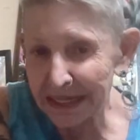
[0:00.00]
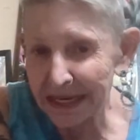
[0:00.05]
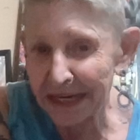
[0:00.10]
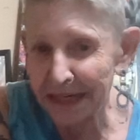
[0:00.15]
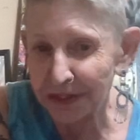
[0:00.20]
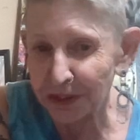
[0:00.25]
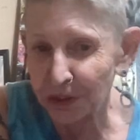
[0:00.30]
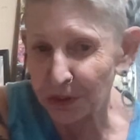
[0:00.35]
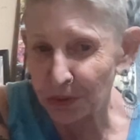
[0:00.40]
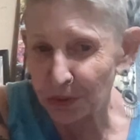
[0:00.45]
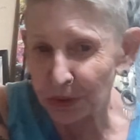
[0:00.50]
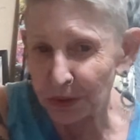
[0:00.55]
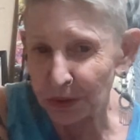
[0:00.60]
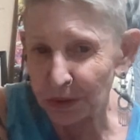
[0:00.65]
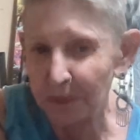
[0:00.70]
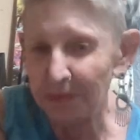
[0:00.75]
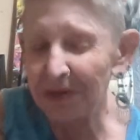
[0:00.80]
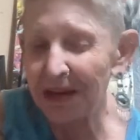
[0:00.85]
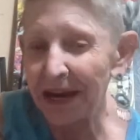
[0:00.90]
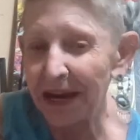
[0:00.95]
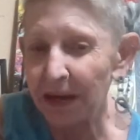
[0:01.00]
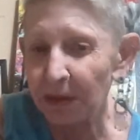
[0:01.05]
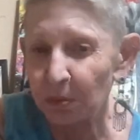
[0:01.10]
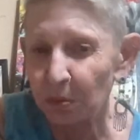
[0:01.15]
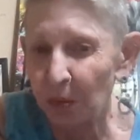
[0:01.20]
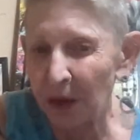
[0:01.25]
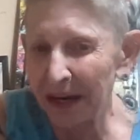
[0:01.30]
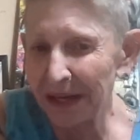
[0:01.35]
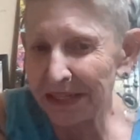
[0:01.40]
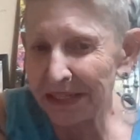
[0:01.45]
get groomed,
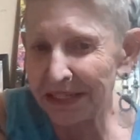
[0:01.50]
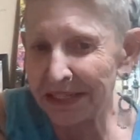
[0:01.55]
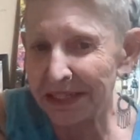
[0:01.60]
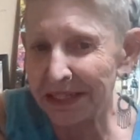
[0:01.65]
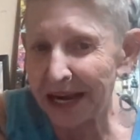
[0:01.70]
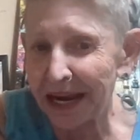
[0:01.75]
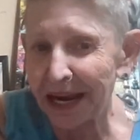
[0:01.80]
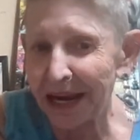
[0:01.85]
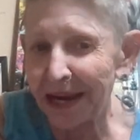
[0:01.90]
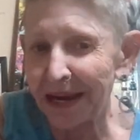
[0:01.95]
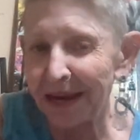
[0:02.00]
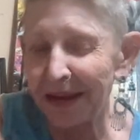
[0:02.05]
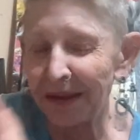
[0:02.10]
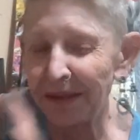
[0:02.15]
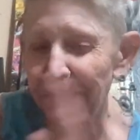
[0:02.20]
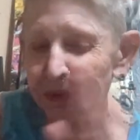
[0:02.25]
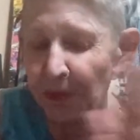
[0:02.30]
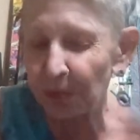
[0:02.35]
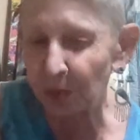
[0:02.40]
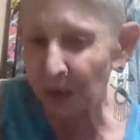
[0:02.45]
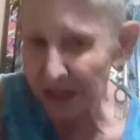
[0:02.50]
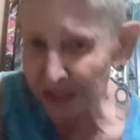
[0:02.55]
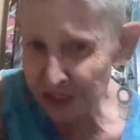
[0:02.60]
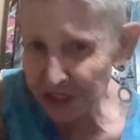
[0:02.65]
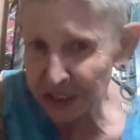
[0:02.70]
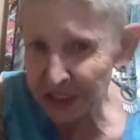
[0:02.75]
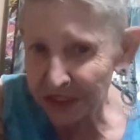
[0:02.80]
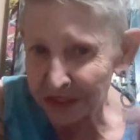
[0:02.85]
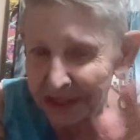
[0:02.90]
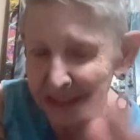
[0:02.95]
and Wednesday, the
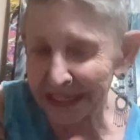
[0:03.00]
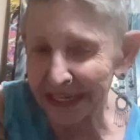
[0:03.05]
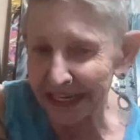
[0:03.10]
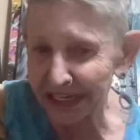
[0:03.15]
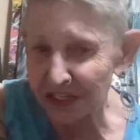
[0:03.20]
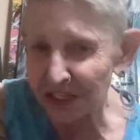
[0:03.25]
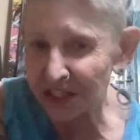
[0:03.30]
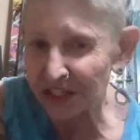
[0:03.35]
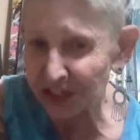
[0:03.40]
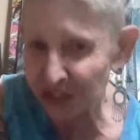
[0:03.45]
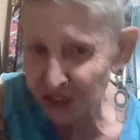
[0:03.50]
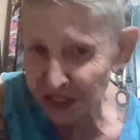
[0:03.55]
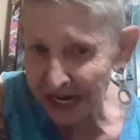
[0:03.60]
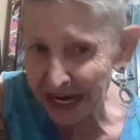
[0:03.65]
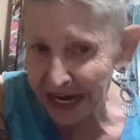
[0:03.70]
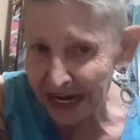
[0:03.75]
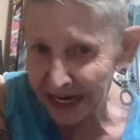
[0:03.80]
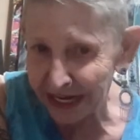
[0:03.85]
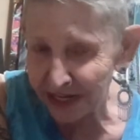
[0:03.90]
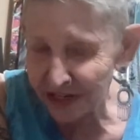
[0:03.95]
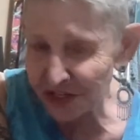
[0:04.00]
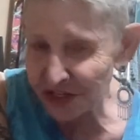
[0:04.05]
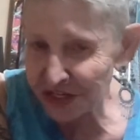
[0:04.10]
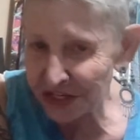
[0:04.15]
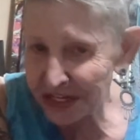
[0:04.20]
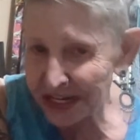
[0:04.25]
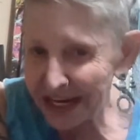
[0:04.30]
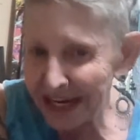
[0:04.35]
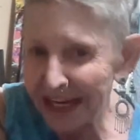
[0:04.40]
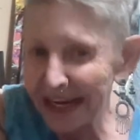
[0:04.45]
windshield gets
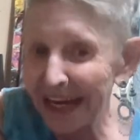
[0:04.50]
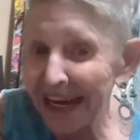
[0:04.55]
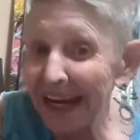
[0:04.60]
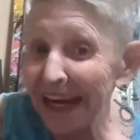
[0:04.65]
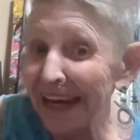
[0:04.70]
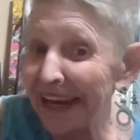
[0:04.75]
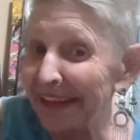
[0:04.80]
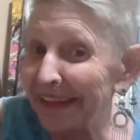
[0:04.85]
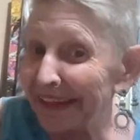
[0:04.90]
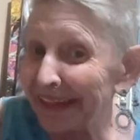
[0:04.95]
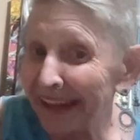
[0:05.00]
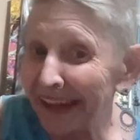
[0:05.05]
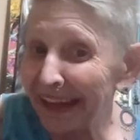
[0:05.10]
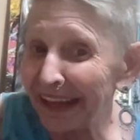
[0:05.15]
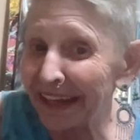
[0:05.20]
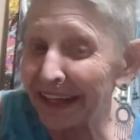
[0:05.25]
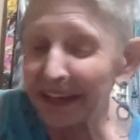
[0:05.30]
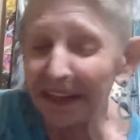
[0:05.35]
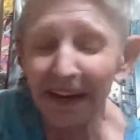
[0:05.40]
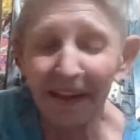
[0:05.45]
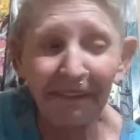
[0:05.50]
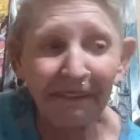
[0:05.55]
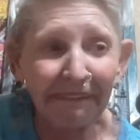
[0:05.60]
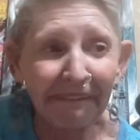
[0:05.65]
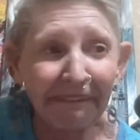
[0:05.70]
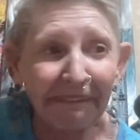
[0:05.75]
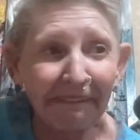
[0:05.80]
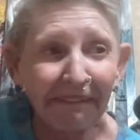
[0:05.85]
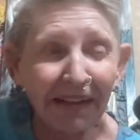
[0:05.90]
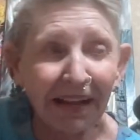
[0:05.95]
changed, and then
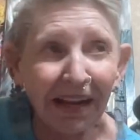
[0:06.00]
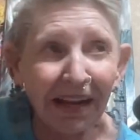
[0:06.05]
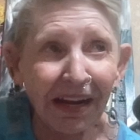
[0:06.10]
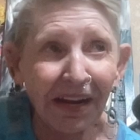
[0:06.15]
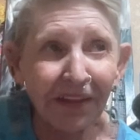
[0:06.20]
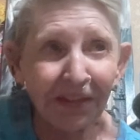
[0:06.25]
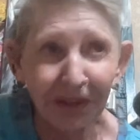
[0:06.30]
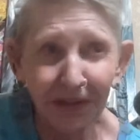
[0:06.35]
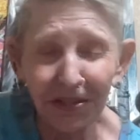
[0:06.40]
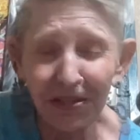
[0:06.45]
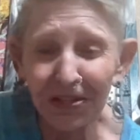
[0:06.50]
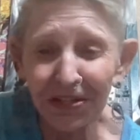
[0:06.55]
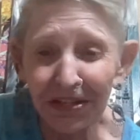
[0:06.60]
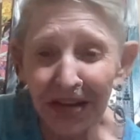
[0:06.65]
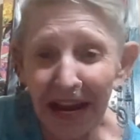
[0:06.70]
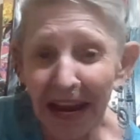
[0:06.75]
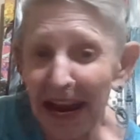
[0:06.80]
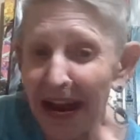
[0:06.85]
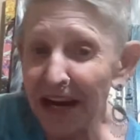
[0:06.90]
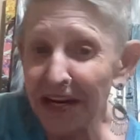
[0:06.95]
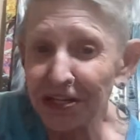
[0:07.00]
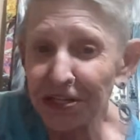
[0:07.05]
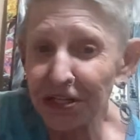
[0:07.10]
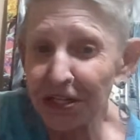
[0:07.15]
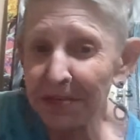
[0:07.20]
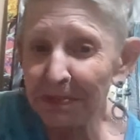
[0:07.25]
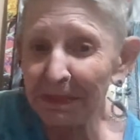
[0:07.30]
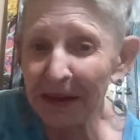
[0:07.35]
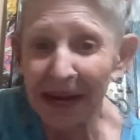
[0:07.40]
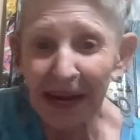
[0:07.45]
Thursday, I
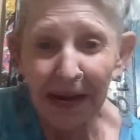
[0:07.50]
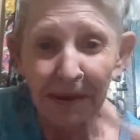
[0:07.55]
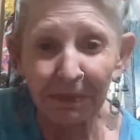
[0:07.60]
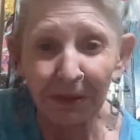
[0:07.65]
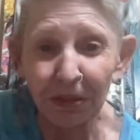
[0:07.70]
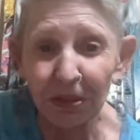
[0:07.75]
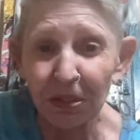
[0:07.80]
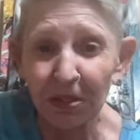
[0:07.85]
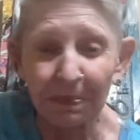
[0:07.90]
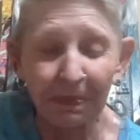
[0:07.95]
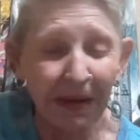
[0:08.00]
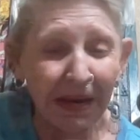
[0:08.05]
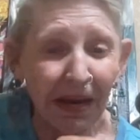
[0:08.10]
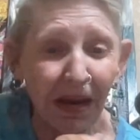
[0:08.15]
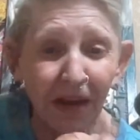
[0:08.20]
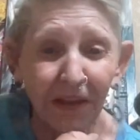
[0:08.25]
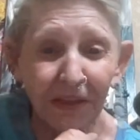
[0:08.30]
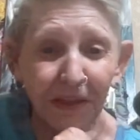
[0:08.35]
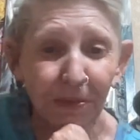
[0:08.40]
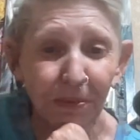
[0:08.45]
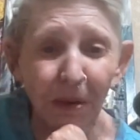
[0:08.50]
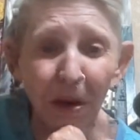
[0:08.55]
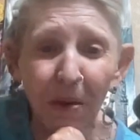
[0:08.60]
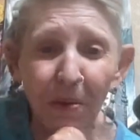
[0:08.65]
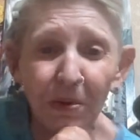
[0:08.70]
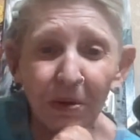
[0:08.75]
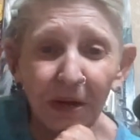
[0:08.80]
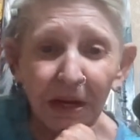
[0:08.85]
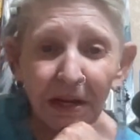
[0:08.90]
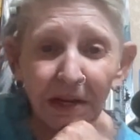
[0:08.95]
should be able to be on the
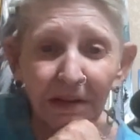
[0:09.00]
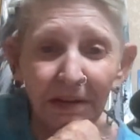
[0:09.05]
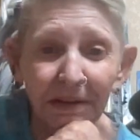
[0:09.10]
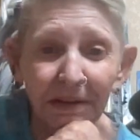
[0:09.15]
road.